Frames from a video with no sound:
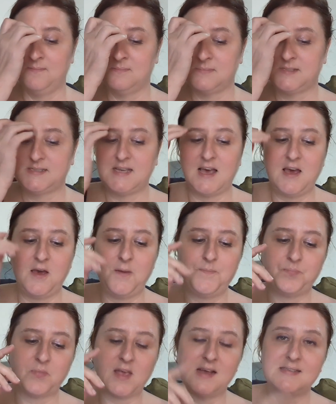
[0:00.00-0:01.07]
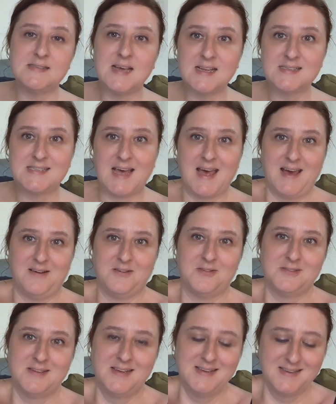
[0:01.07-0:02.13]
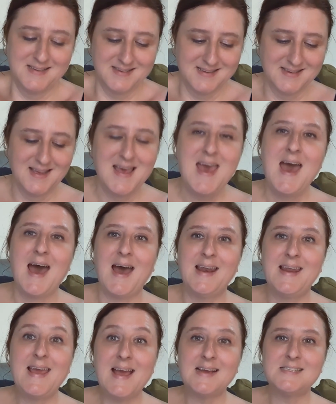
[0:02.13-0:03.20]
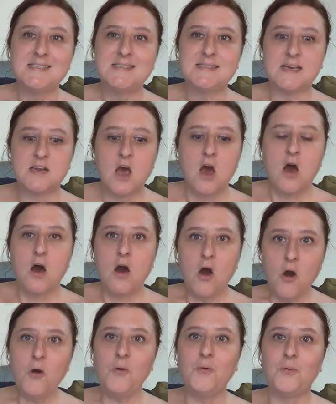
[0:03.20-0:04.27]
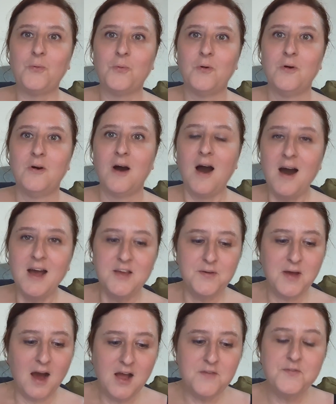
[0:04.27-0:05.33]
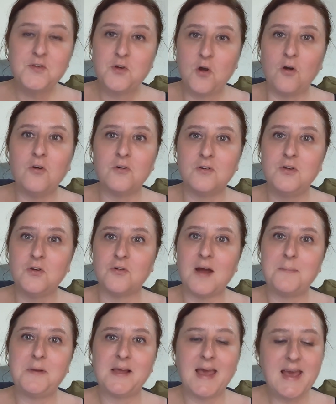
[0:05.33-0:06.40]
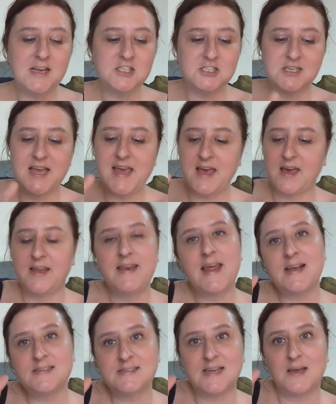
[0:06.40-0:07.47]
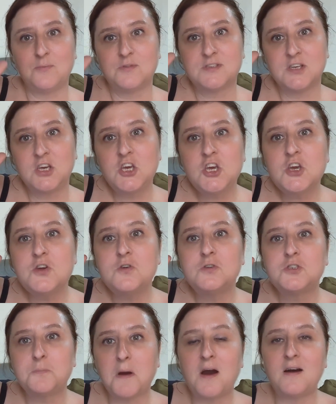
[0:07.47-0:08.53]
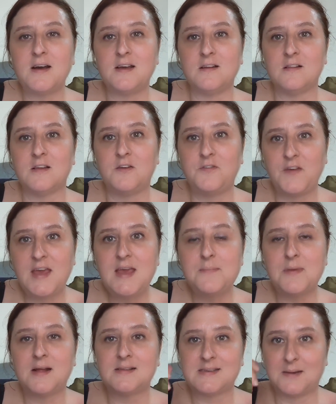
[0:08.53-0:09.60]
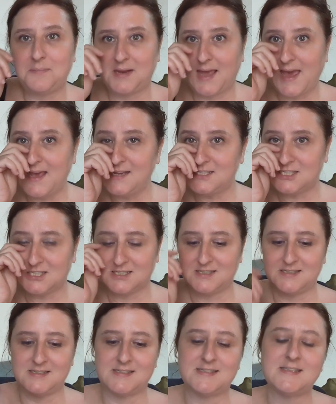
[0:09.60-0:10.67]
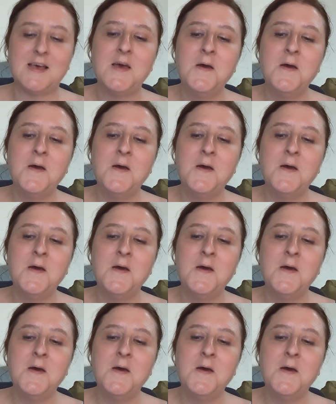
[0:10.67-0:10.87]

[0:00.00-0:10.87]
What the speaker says: So I sat down and he actually said, oh, I've got your application here. And next to him was a huge pile of emailed applications.